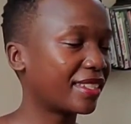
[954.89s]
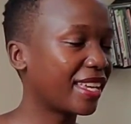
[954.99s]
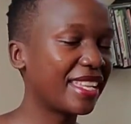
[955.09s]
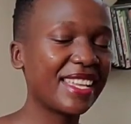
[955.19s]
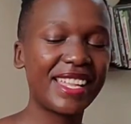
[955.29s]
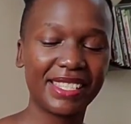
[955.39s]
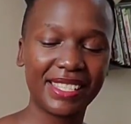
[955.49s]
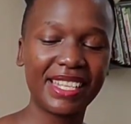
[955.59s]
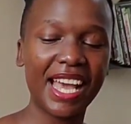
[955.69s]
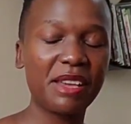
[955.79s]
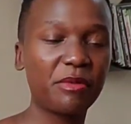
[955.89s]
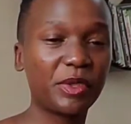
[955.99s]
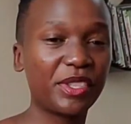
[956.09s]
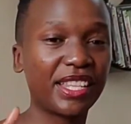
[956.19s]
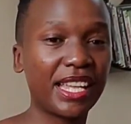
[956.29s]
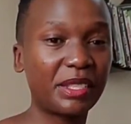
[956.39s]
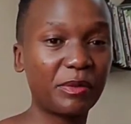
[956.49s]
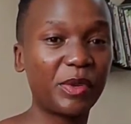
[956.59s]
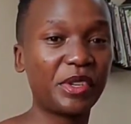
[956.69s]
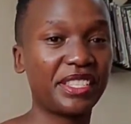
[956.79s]
Kenyans typed on that
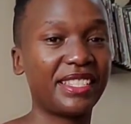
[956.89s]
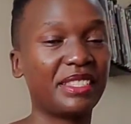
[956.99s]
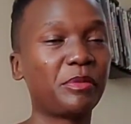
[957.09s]
Muhoozi's